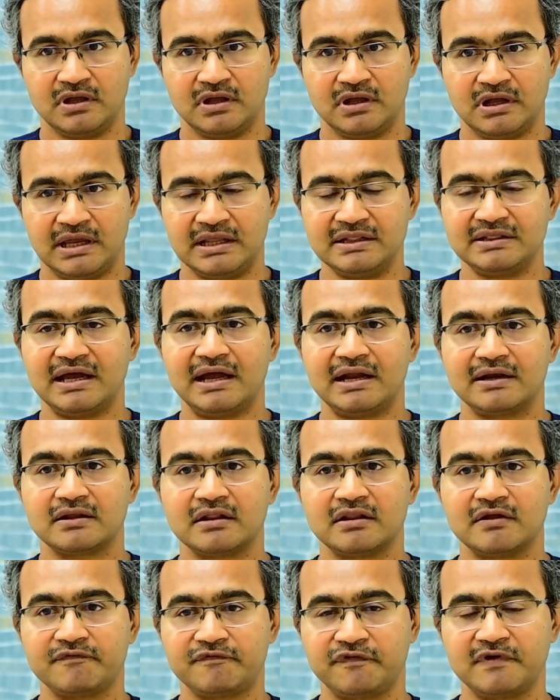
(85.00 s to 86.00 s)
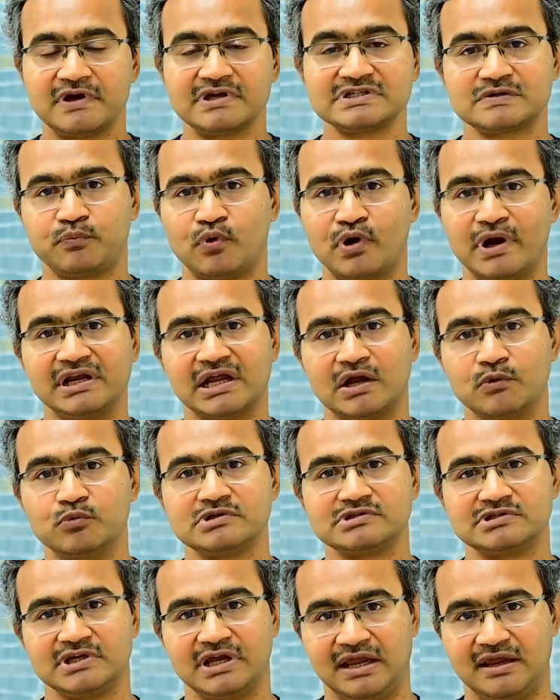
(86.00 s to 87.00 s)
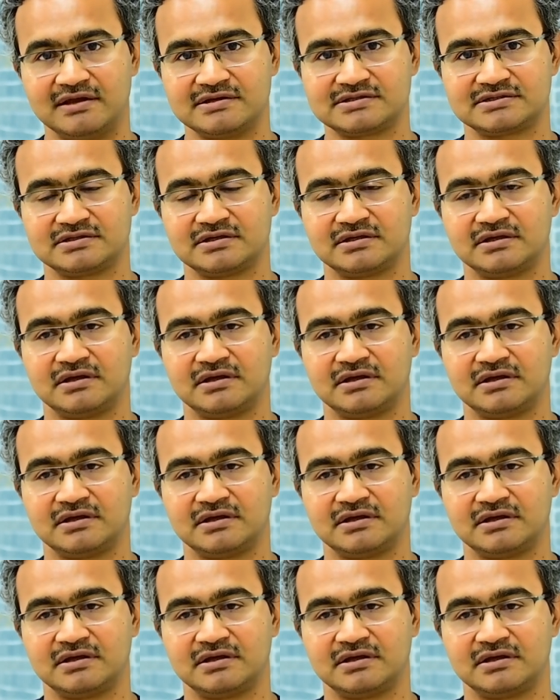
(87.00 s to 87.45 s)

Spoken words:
In that, the first point I would say is